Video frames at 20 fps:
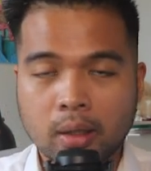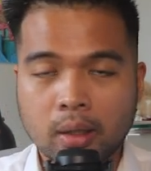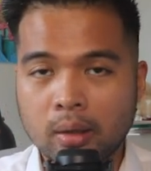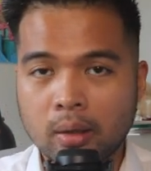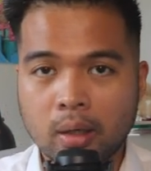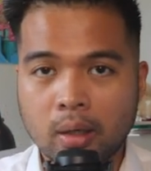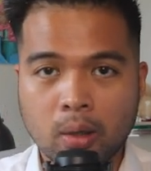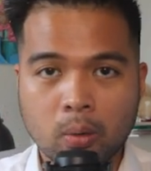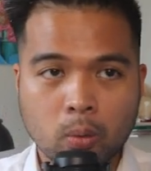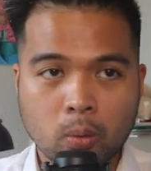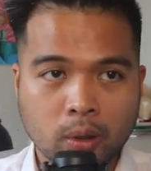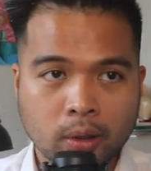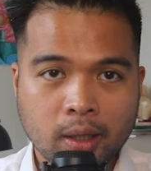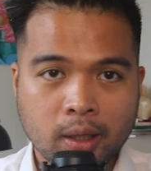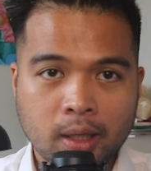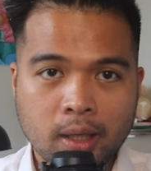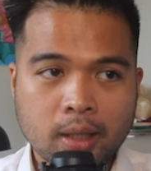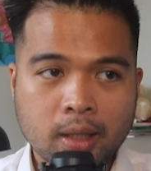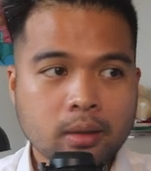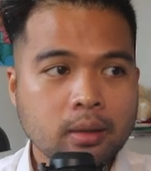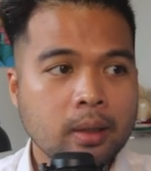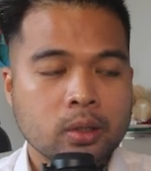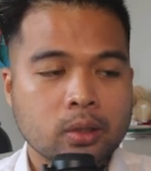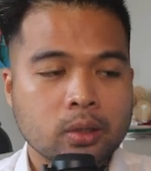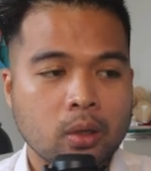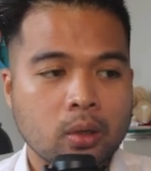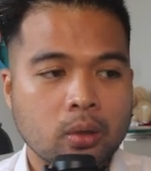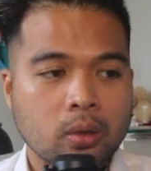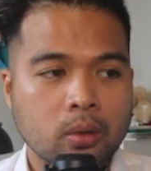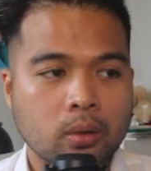uh, are working in.
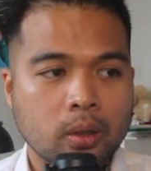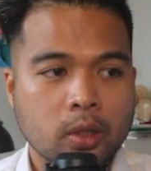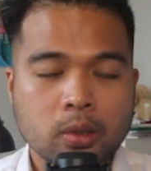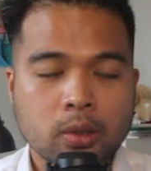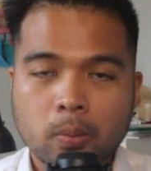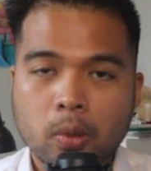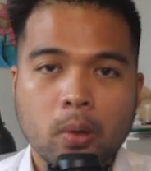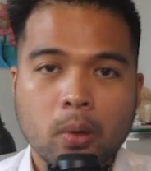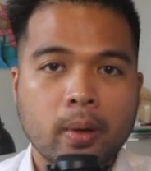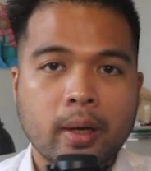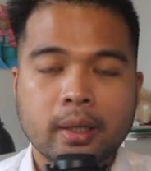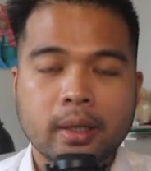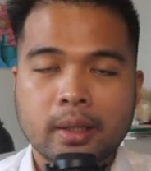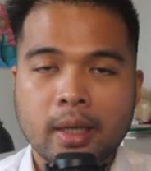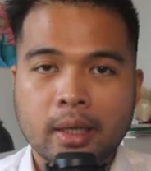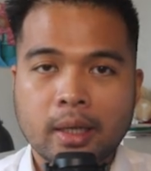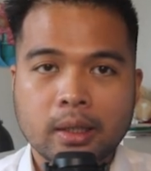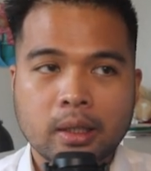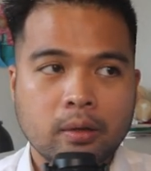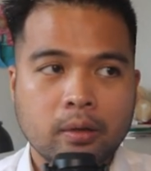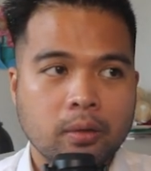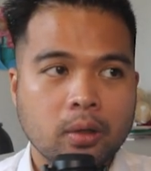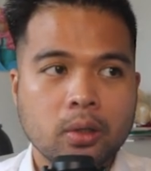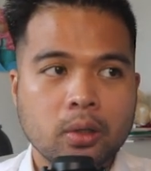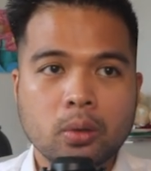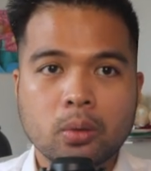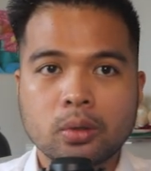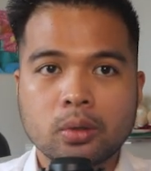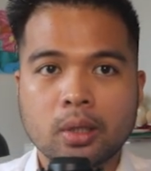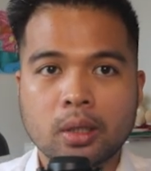So just be aware that if
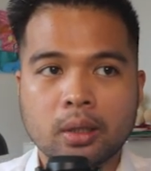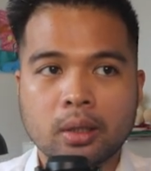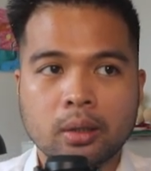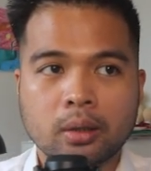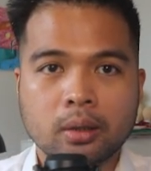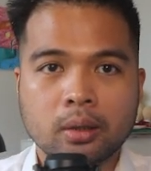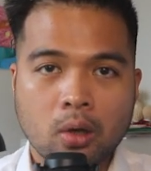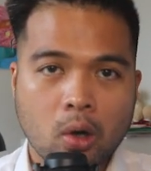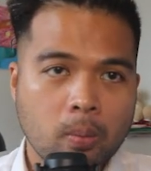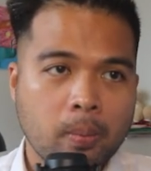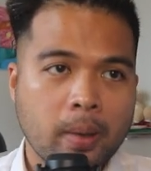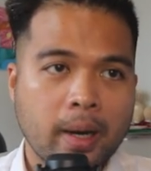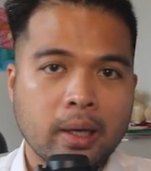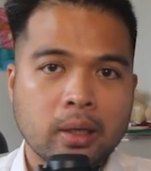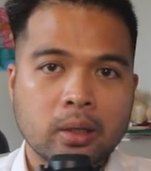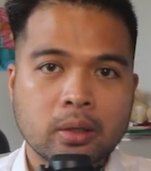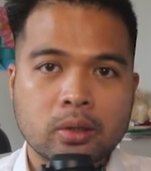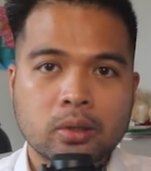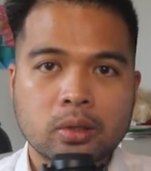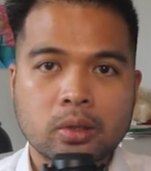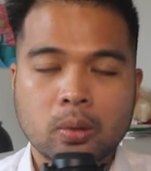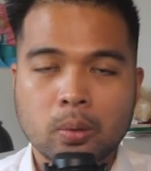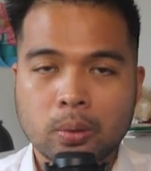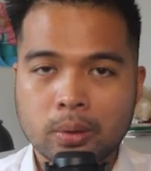you're using Copilot,